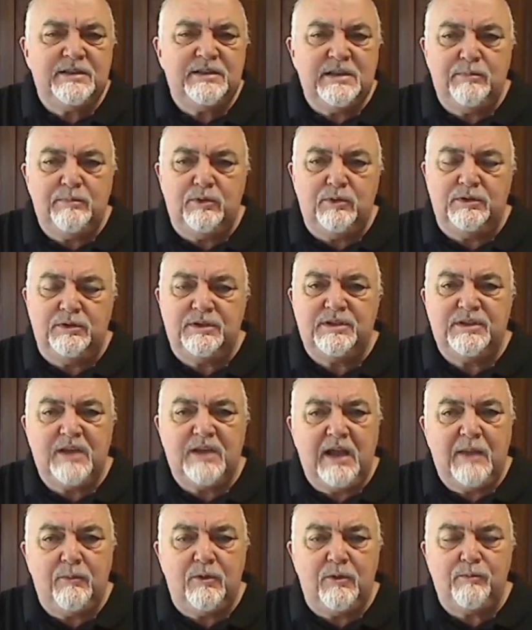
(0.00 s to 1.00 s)
simple and
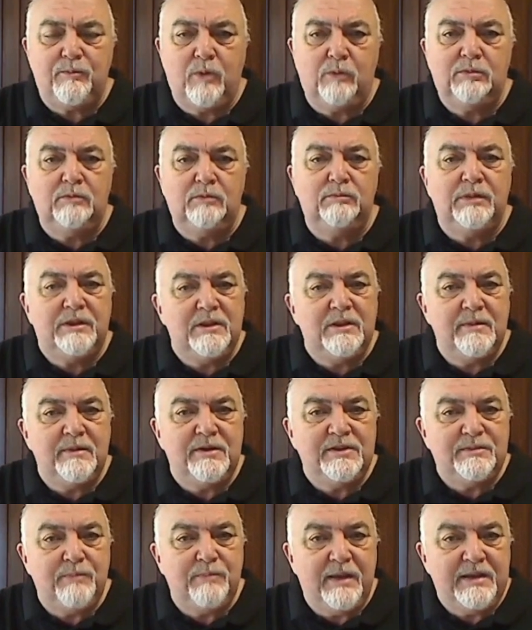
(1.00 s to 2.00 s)
start with probably the
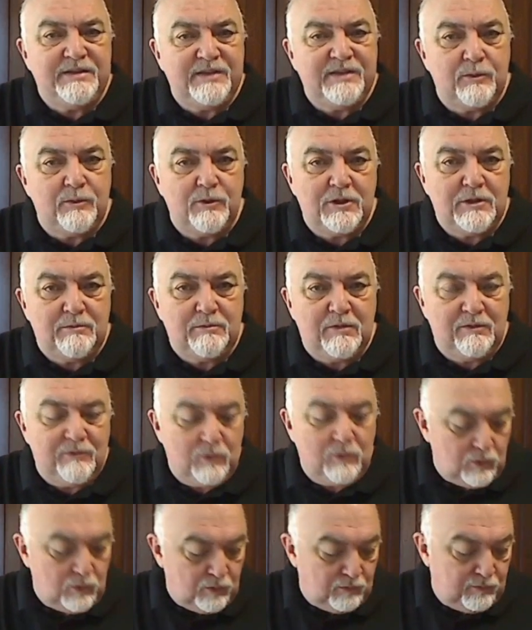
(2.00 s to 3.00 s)
most basic rhythm
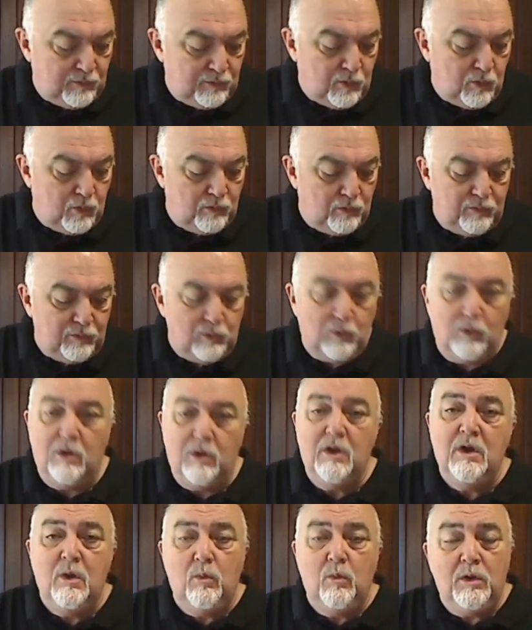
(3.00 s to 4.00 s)
of all, 4/4.